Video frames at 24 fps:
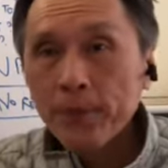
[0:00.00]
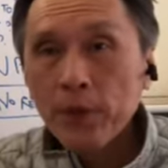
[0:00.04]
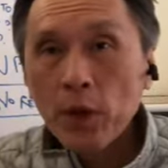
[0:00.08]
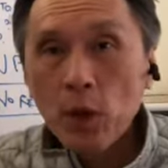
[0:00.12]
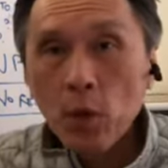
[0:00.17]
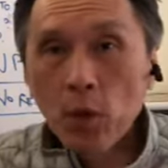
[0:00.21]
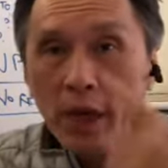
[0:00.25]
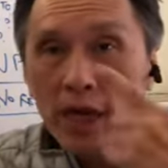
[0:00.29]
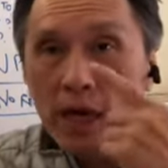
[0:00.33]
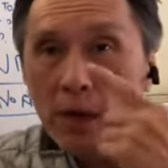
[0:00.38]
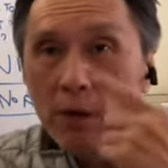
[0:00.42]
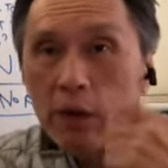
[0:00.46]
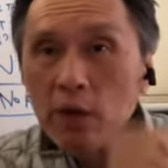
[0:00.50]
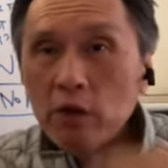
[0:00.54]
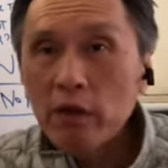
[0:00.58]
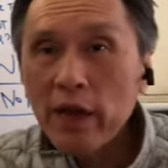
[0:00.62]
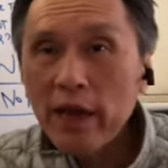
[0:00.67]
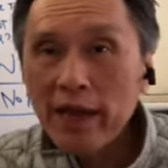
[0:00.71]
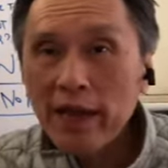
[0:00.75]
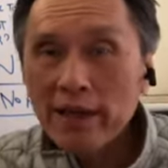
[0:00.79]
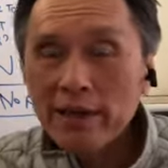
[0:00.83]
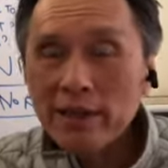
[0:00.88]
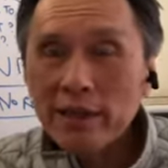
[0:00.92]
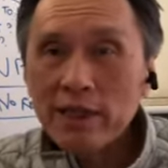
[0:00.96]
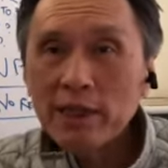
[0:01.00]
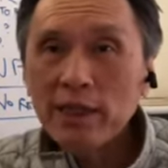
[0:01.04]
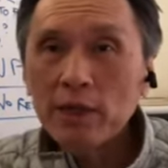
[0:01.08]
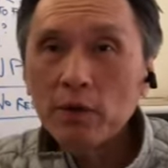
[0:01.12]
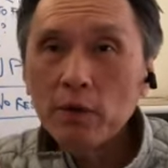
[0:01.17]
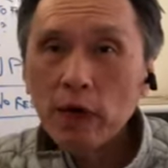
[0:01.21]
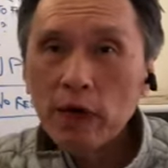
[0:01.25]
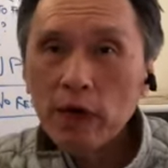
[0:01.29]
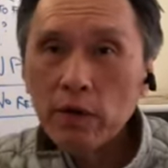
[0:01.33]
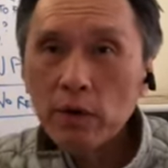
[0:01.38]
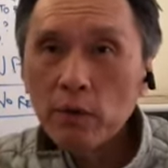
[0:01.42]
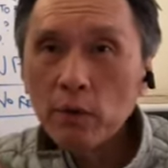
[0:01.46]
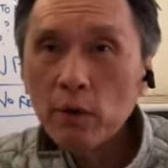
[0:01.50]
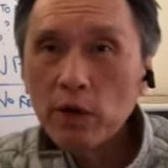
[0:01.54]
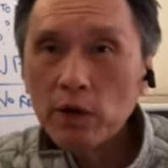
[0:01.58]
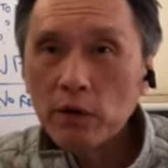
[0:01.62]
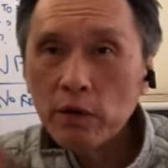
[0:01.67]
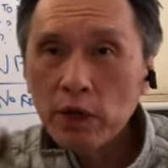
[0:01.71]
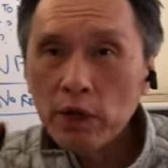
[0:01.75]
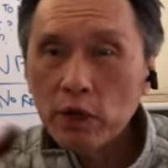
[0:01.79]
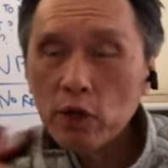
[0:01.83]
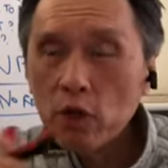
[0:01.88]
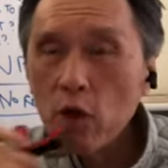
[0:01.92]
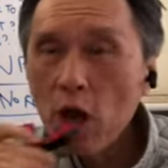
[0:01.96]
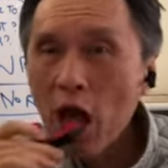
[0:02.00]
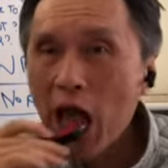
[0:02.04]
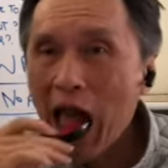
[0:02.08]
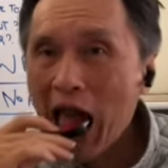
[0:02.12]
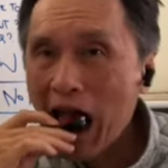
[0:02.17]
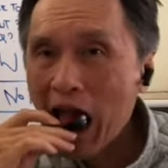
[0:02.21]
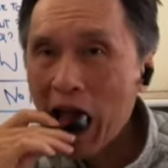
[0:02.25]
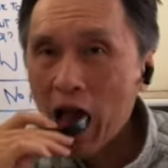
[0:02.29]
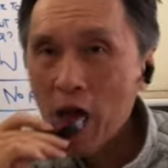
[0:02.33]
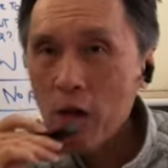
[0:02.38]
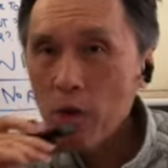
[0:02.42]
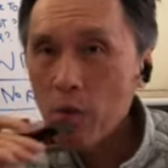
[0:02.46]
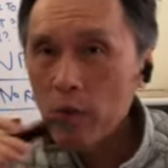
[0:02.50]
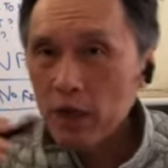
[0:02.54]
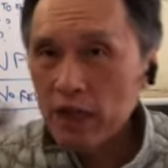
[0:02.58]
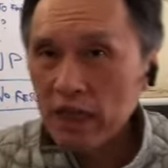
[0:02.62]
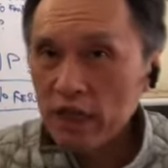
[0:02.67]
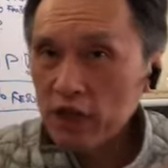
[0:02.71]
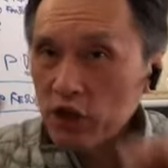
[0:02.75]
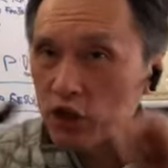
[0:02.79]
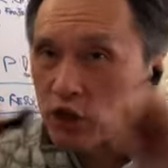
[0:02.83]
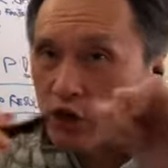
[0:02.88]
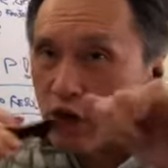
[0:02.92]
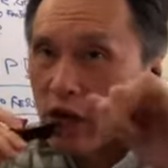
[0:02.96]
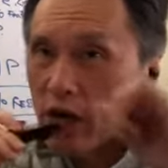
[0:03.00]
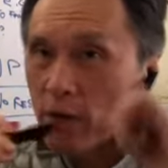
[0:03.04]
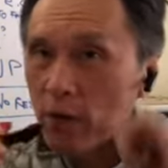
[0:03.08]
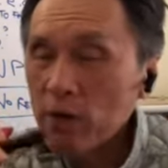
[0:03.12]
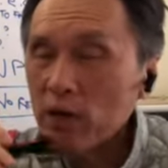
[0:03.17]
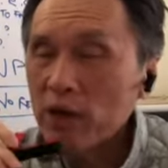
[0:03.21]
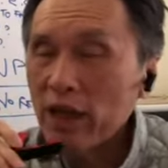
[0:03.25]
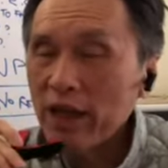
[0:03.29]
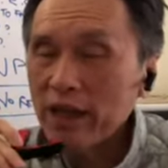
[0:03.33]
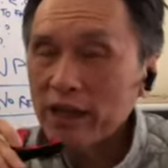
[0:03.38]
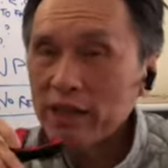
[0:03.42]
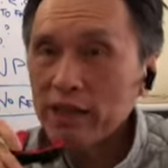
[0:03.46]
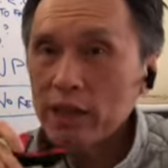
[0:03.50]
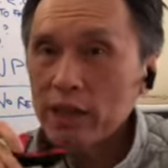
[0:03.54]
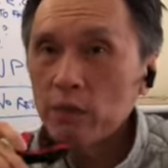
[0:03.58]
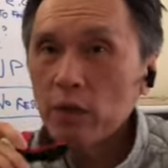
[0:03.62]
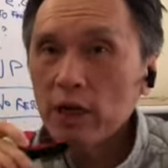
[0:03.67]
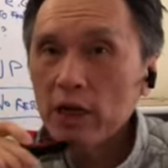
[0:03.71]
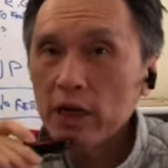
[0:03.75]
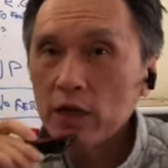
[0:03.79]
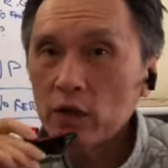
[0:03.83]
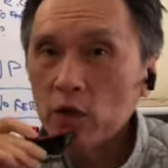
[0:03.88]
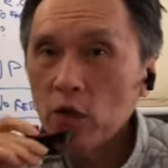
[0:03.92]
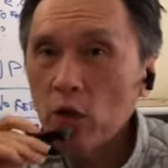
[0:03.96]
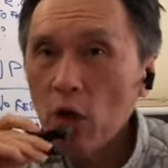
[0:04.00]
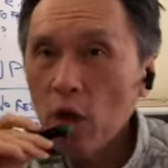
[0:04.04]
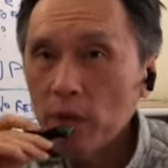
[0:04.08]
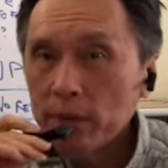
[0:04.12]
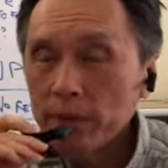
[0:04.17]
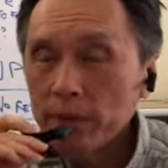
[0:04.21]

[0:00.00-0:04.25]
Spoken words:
When I want to exhale, what do I do? When I strike, I want to exhale, what I do?